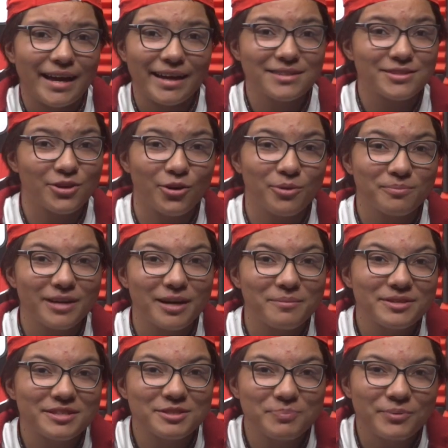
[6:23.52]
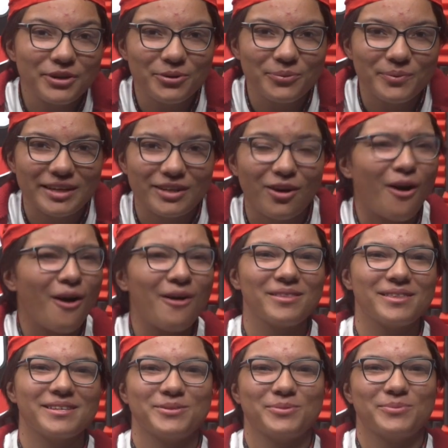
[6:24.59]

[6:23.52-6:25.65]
It's homecoming spirit week all this